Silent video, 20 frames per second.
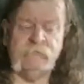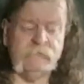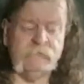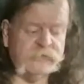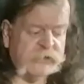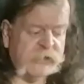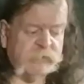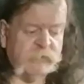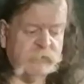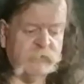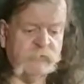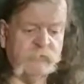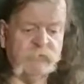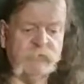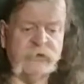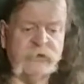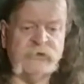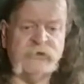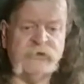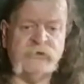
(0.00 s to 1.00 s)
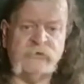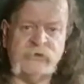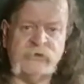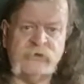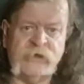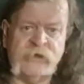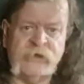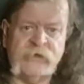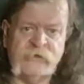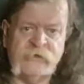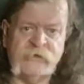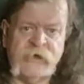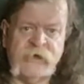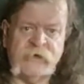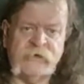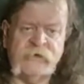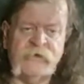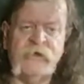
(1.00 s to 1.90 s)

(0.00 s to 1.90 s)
Chapel Bridge, you'll see that.